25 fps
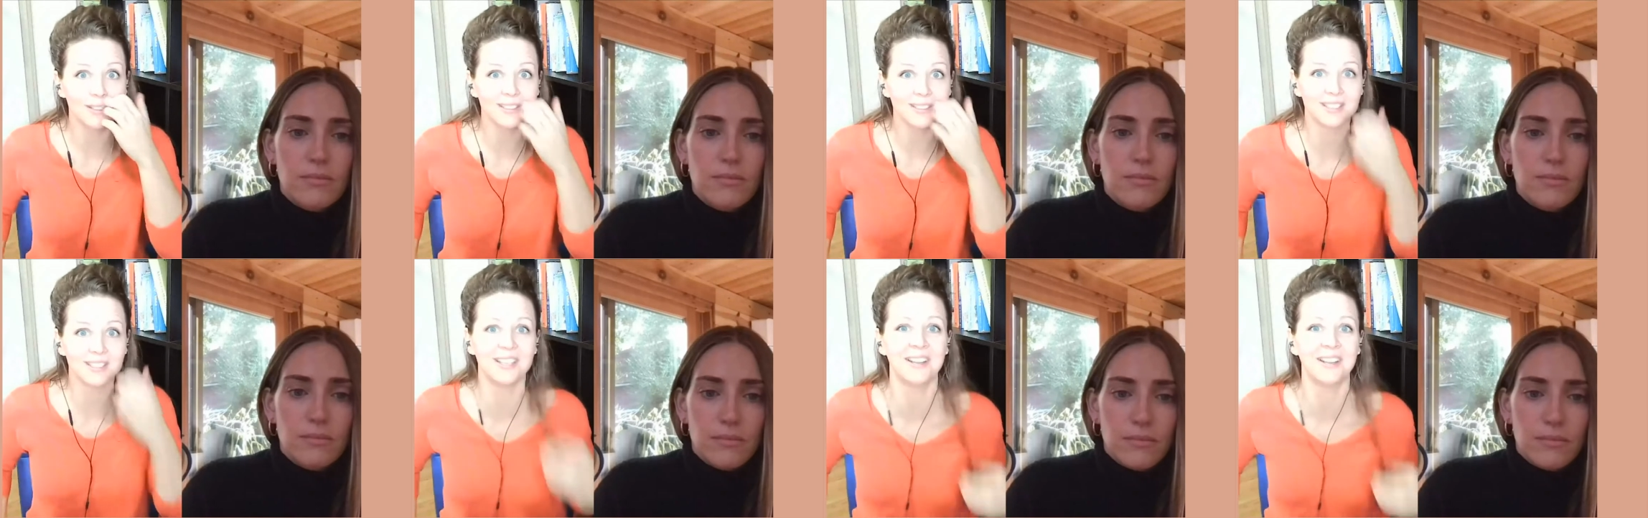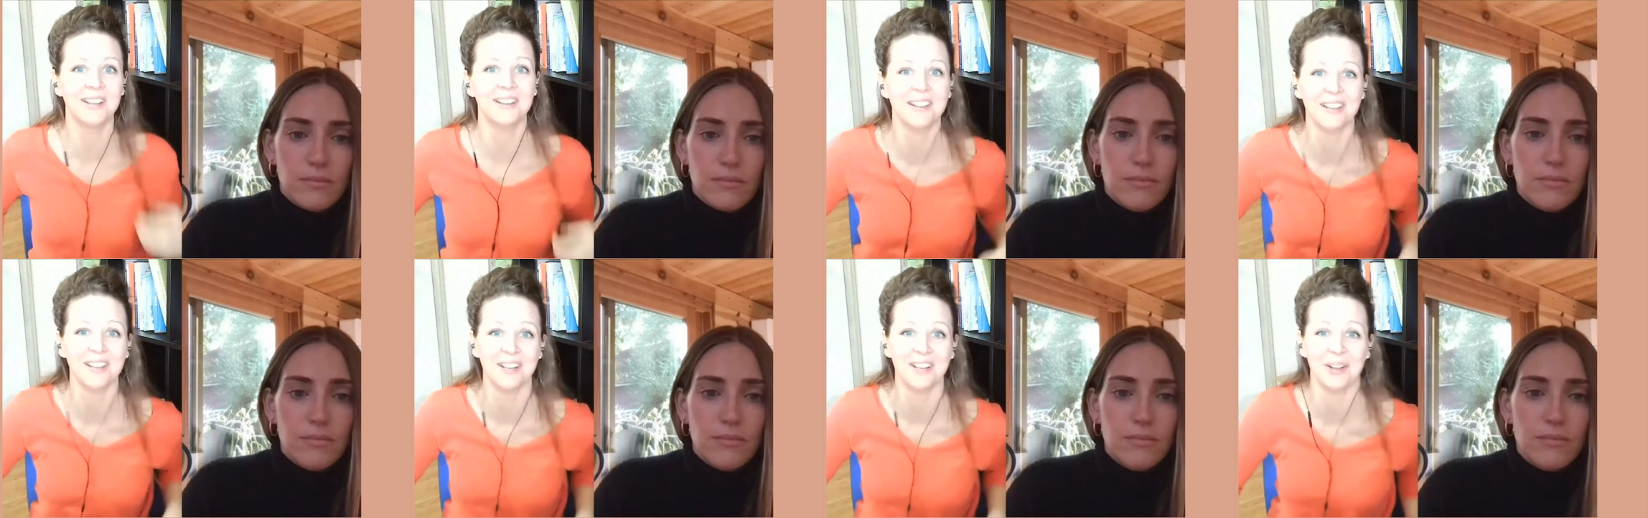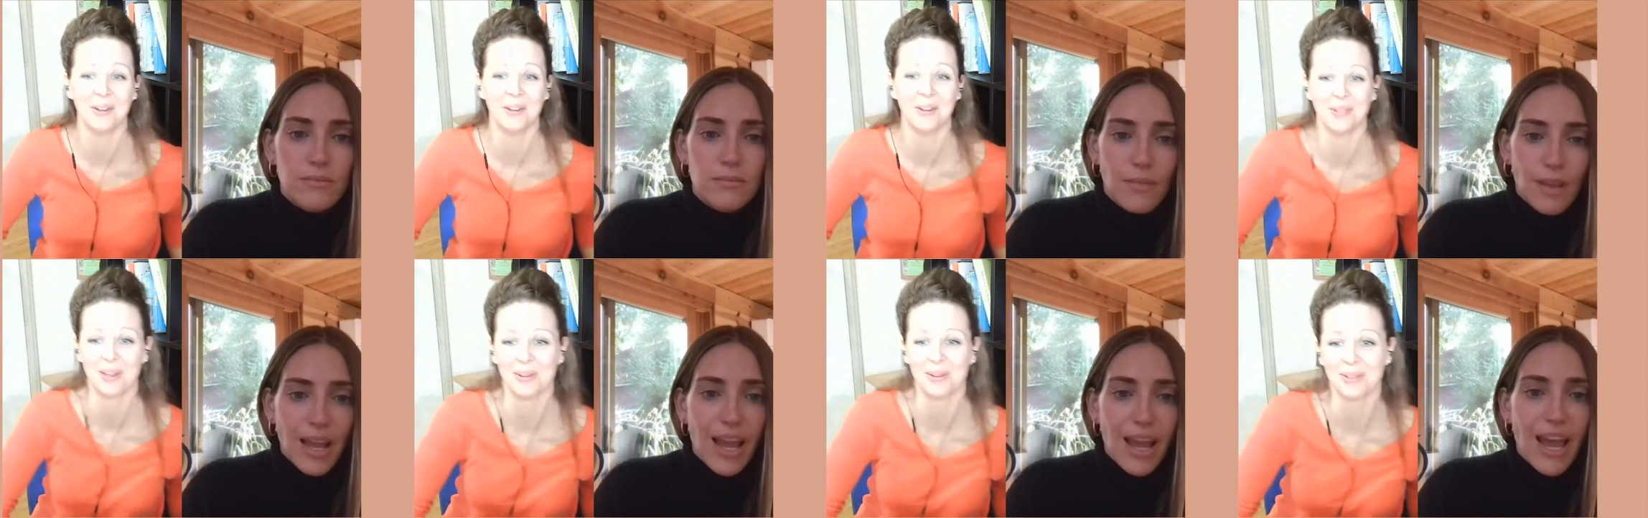Speaker 1: you know,
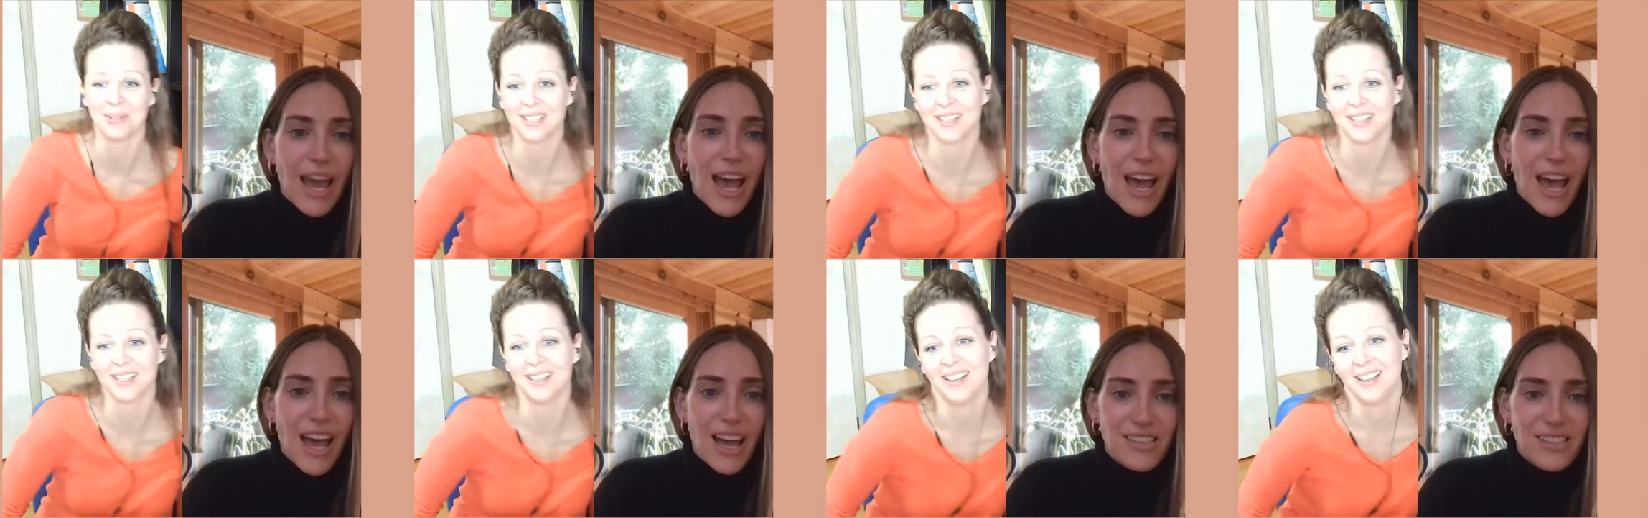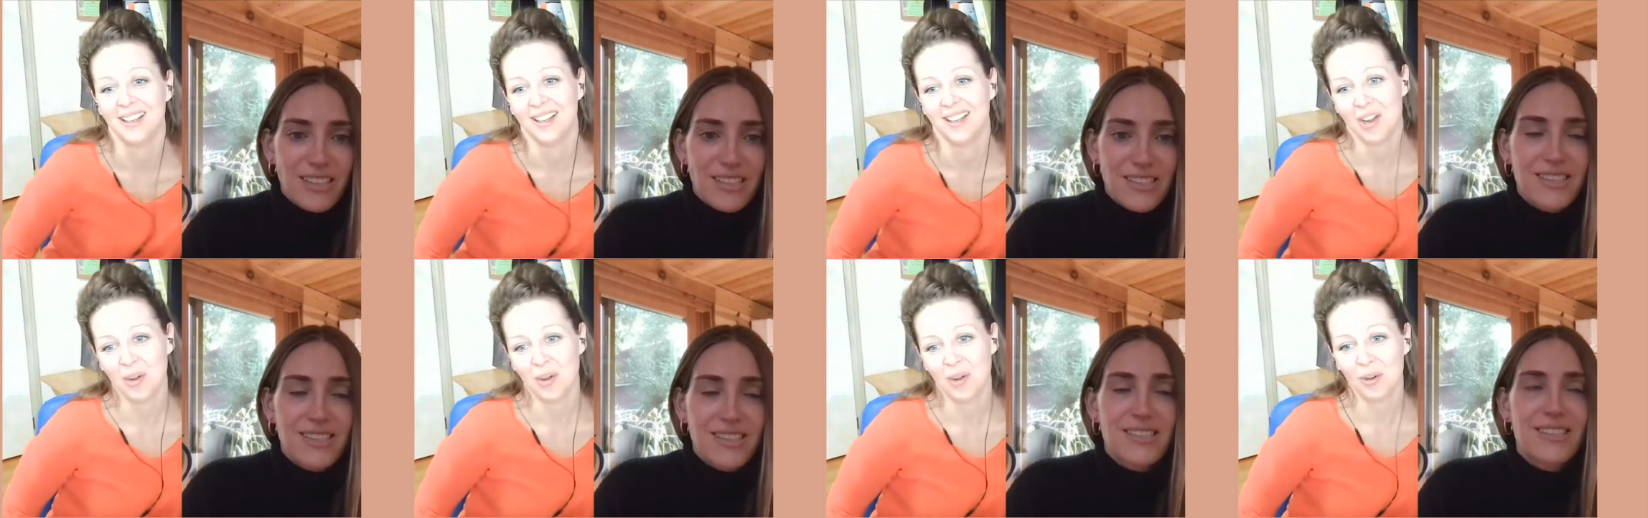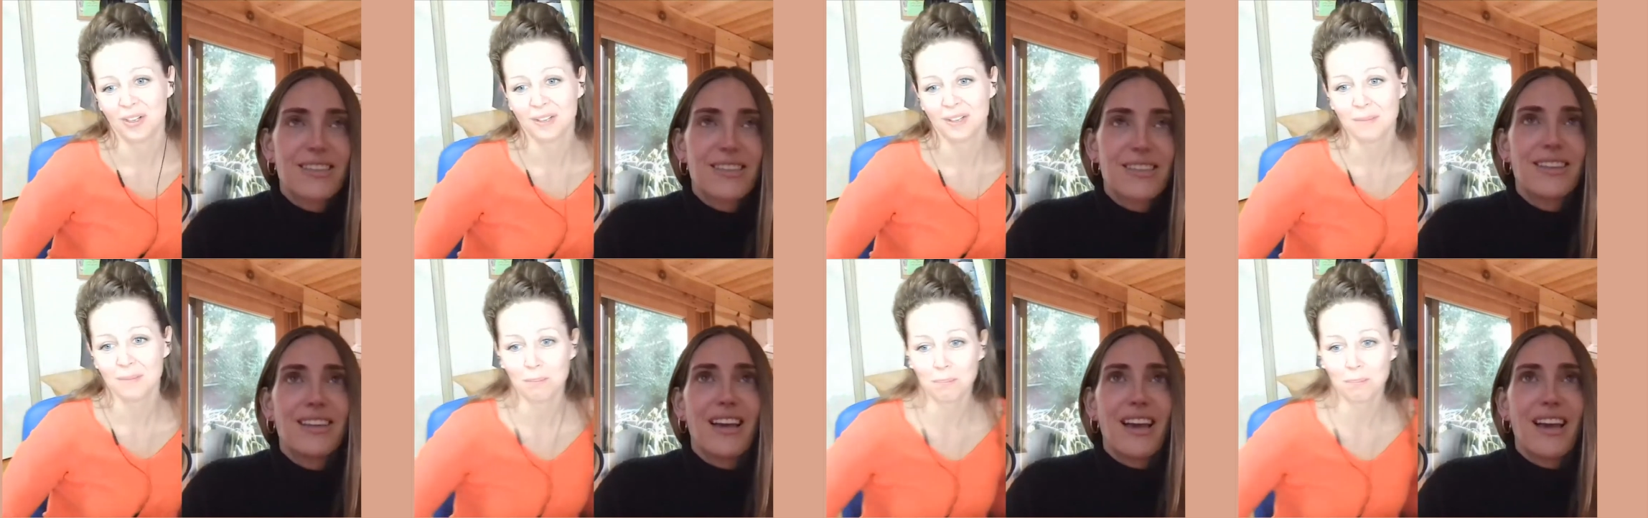that we're
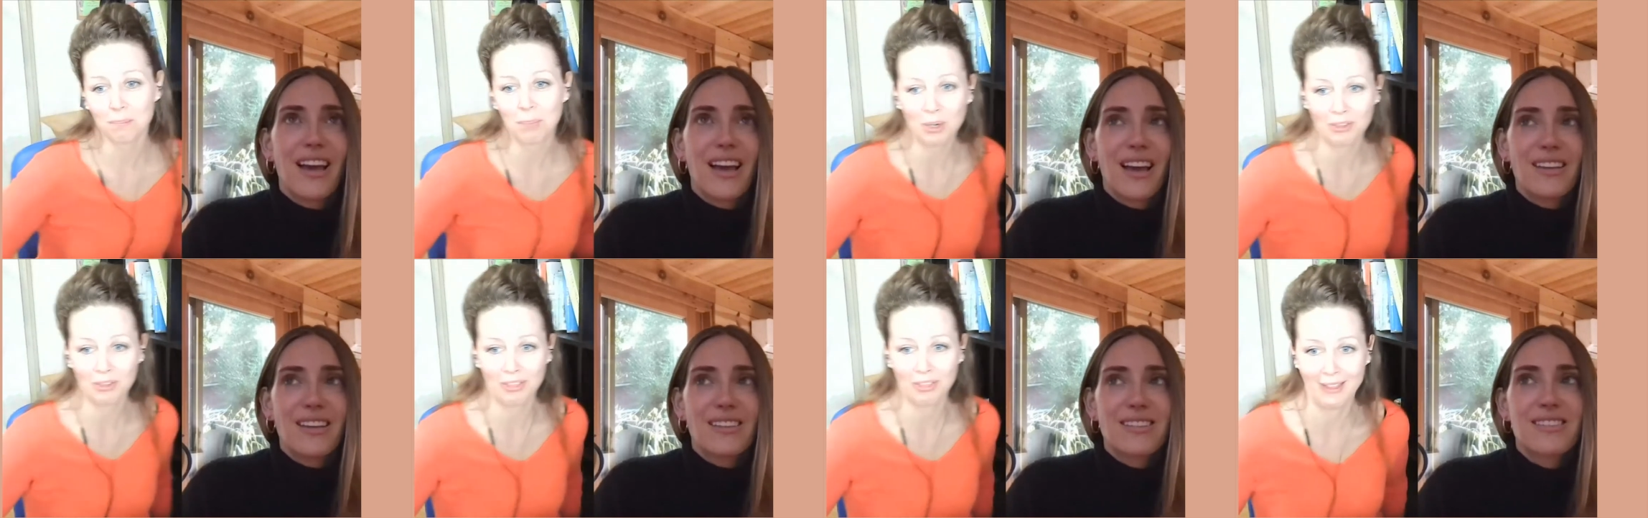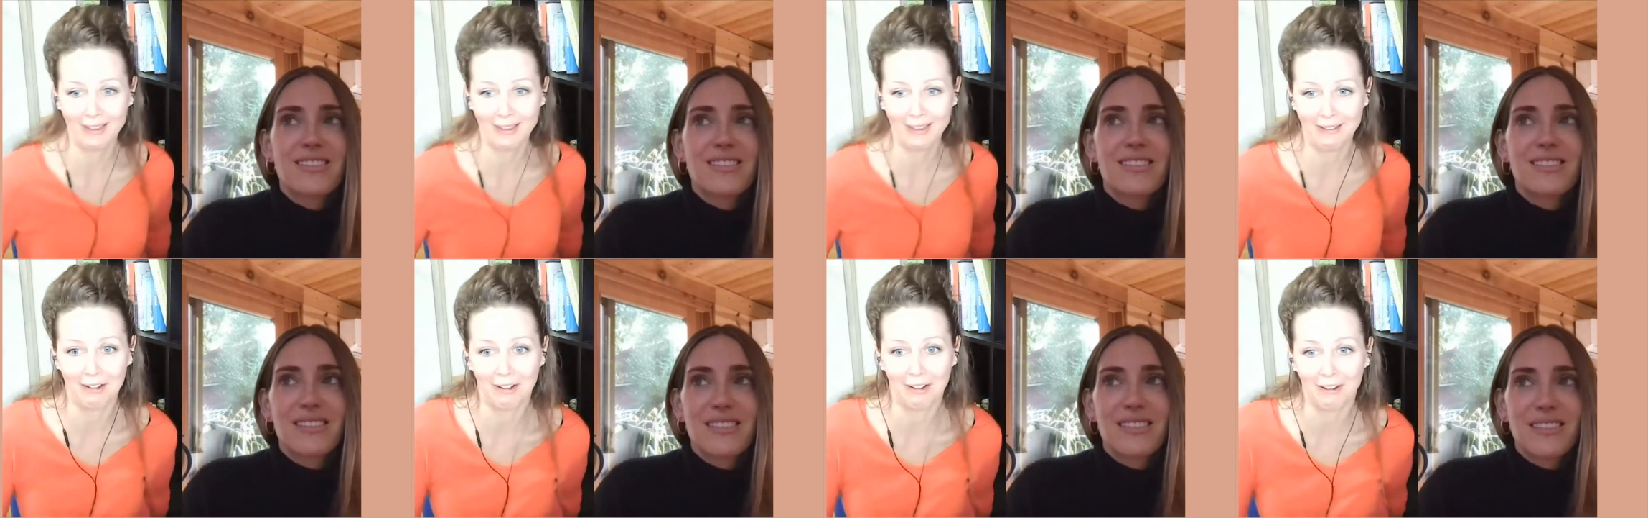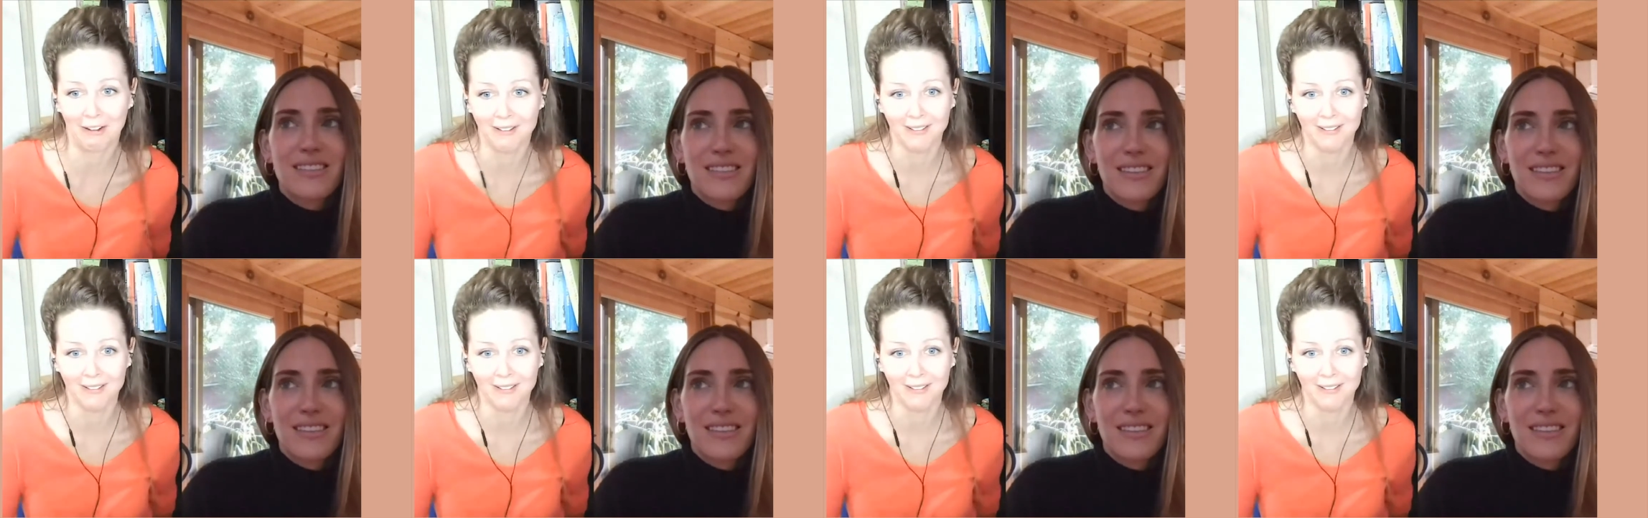yes. birthing here.